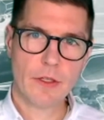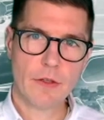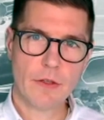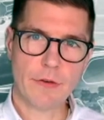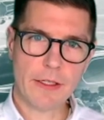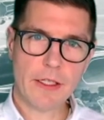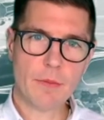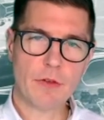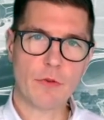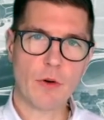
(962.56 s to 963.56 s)
Finally,
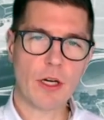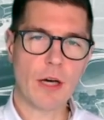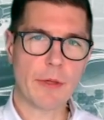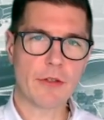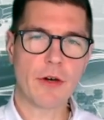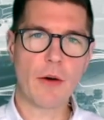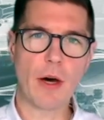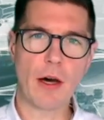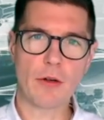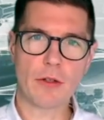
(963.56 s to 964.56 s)
before coming to our
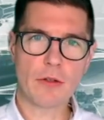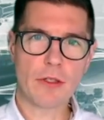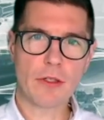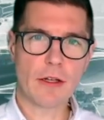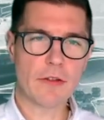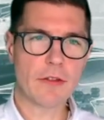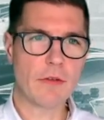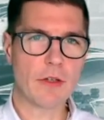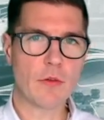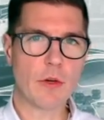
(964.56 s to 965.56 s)
outlook, let us have a
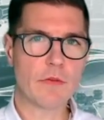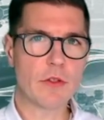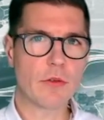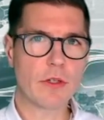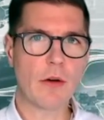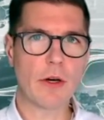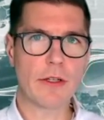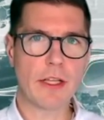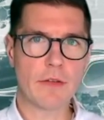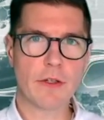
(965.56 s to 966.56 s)
quick view on our
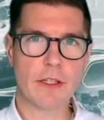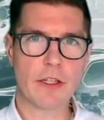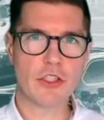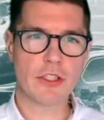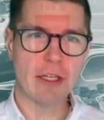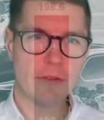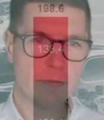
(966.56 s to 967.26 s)
net financial debt.